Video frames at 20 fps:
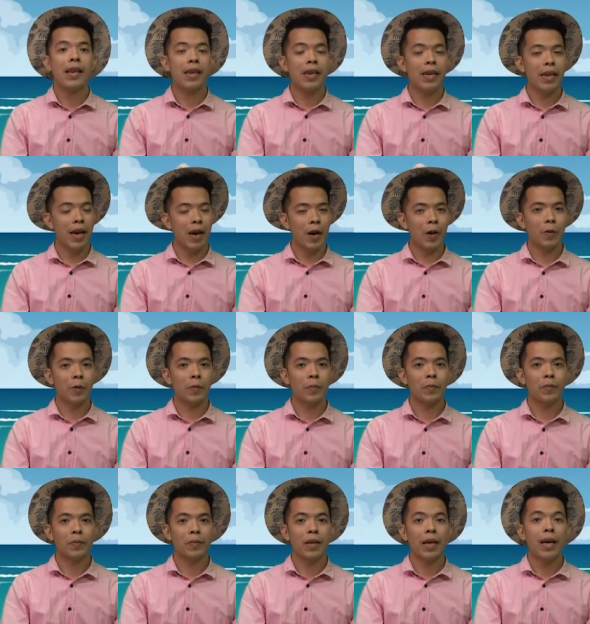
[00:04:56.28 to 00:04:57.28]
Now,
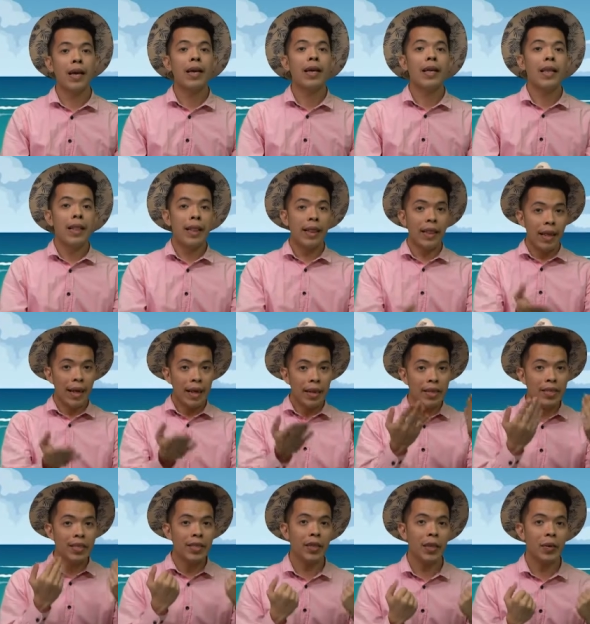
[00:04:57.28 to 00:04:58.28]
let
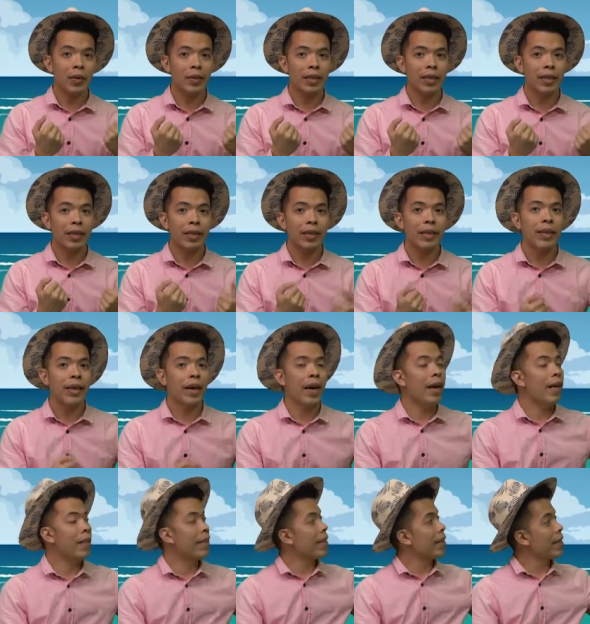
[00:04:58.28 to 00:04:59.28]
us look
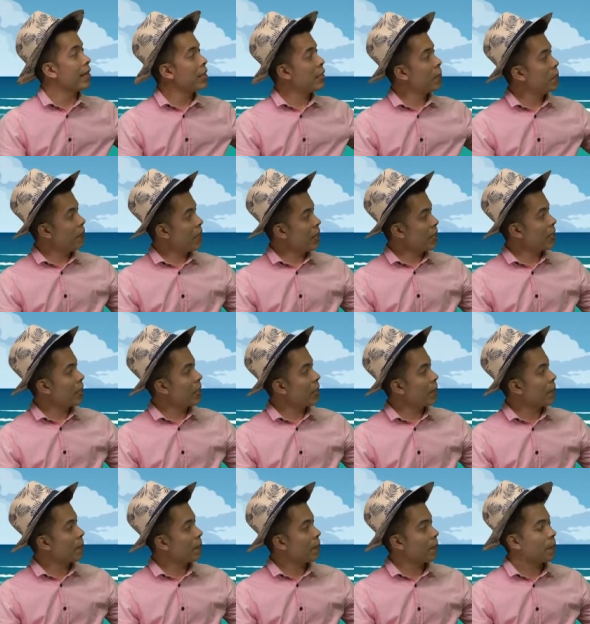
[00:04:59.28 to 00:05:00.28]
at this picture.